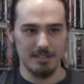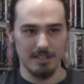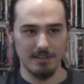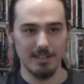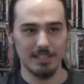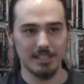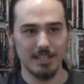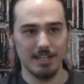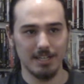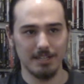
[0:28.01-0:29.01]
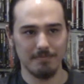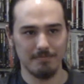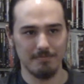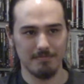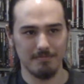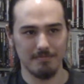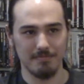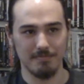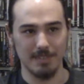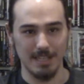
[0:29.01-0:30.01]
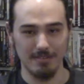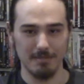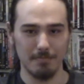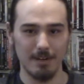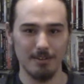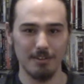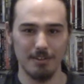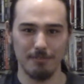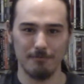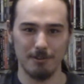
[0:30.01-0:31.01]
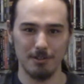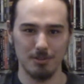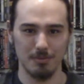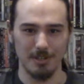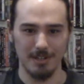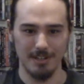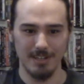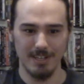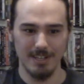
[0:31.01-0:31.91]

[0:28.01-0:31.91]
dare I say, even better than the first one.